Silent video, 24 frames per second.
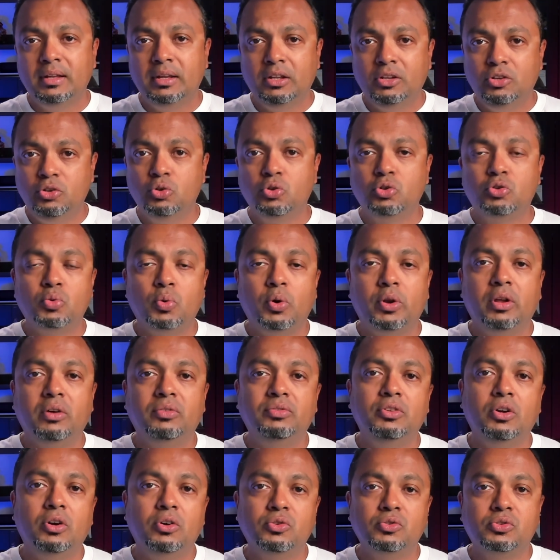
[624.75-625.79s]
Use one of
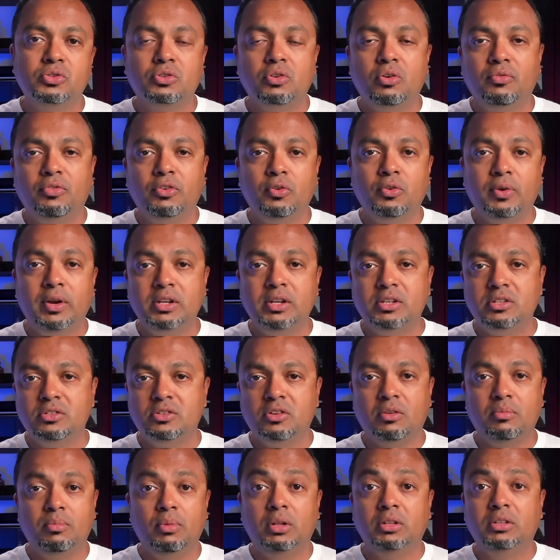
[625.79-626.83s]
those configurations
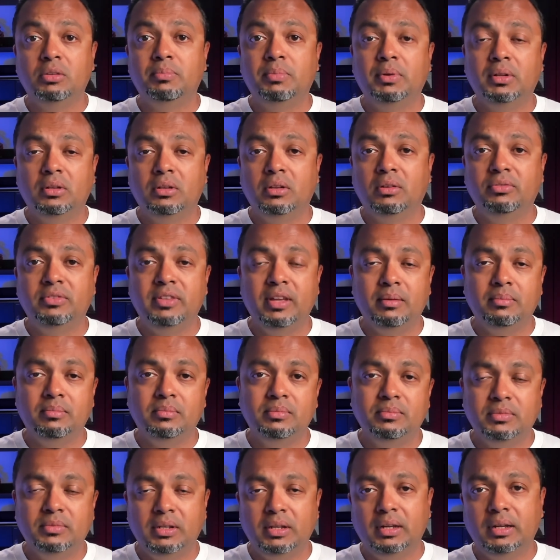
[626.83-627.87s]
or multiple of
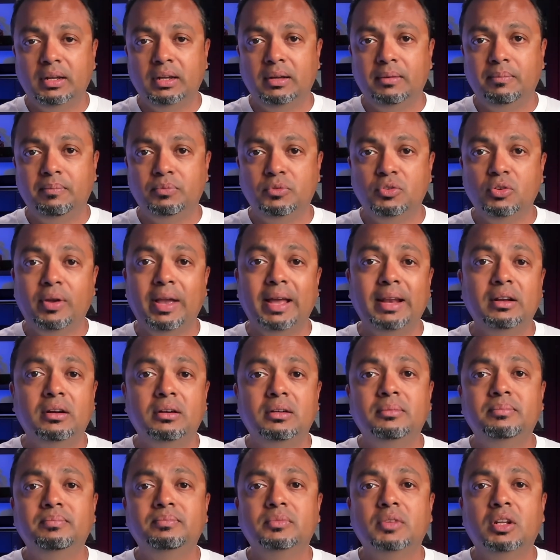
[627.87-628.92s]
them
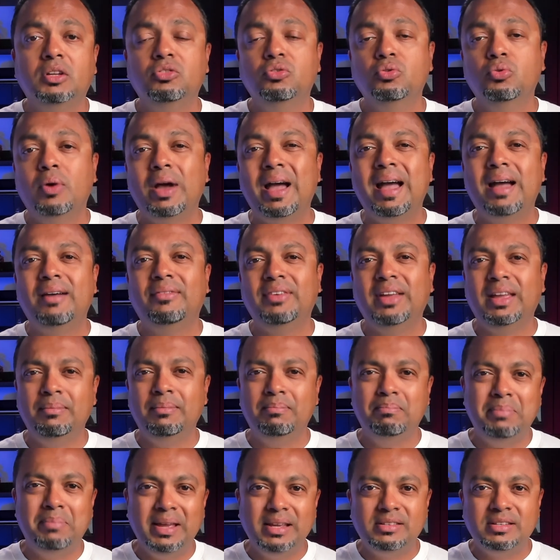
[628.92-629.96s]
together to have a
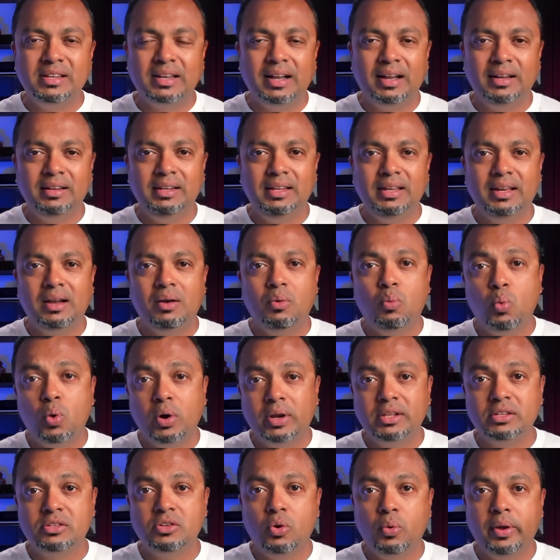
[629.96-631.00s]
basic idea of what
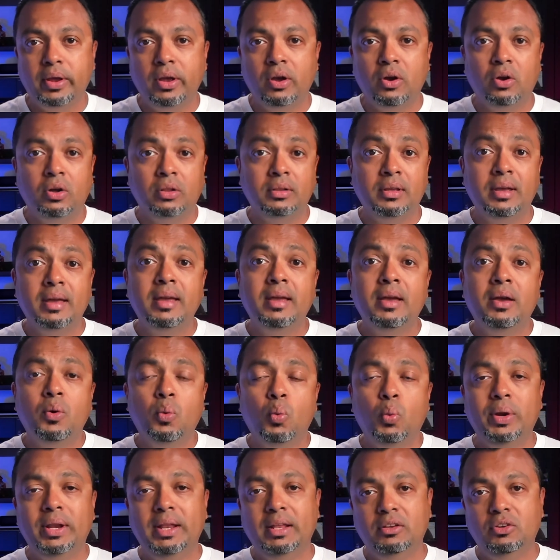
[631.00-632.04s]
is going on
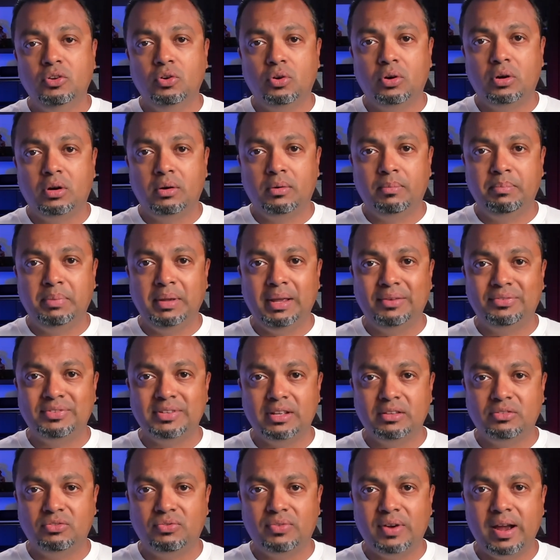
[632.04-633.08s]
within your
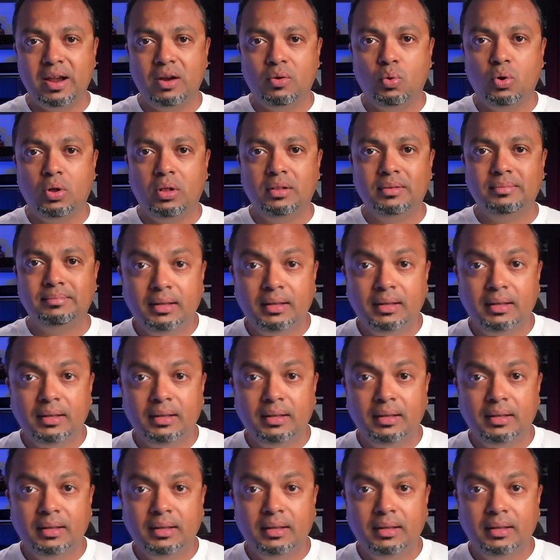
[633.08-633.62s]
pfSense firewall.